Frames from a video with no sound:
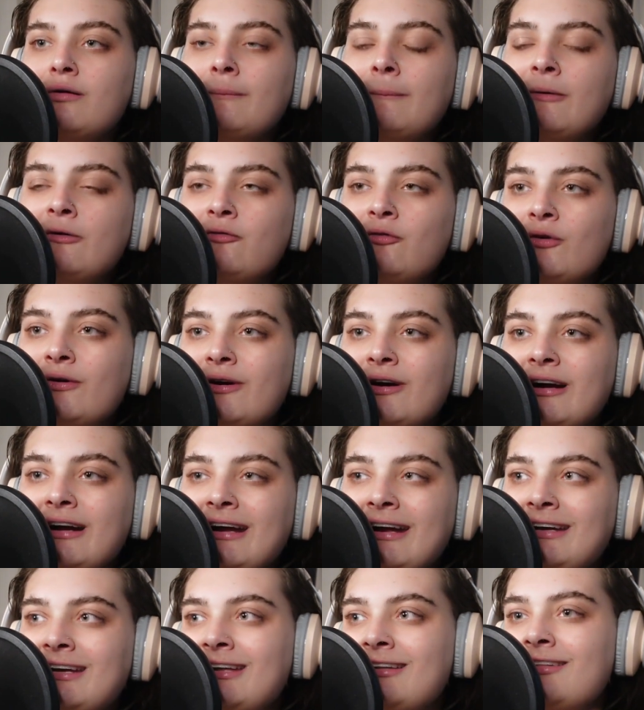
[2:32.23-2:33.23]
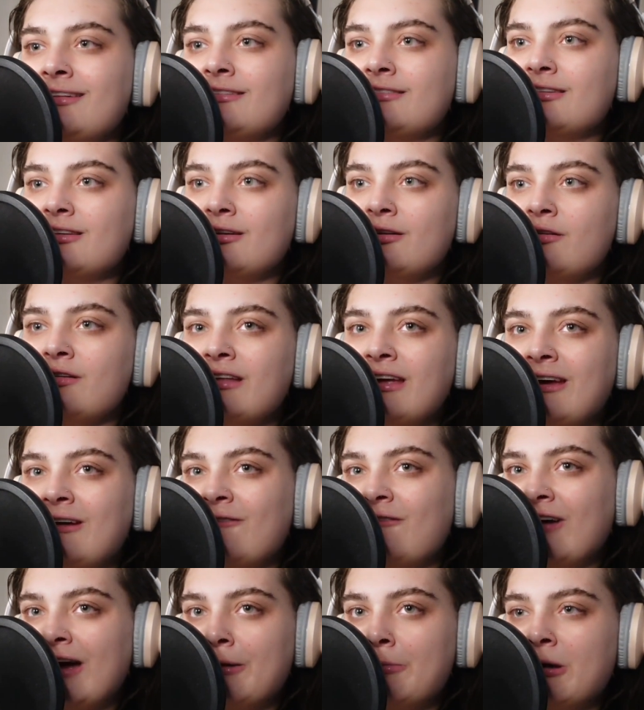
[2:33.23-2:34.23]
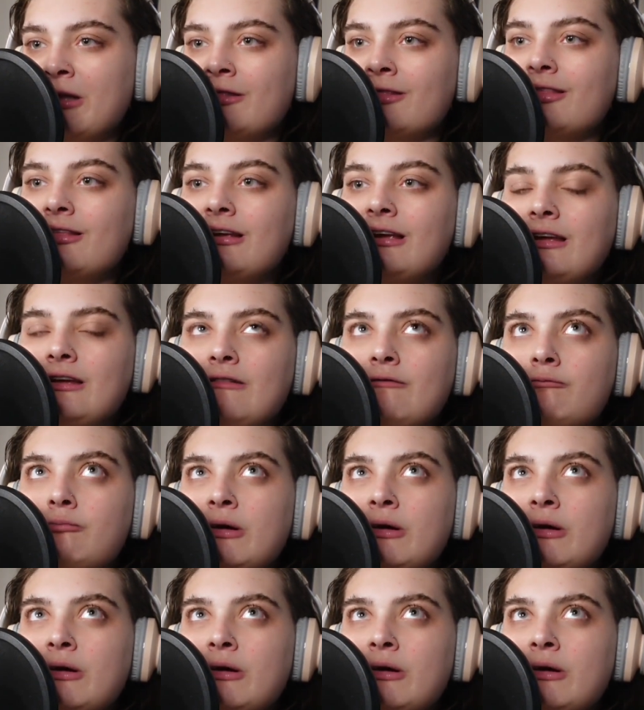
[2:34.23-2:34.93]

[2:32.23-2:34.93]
before I did this little 5-month leave.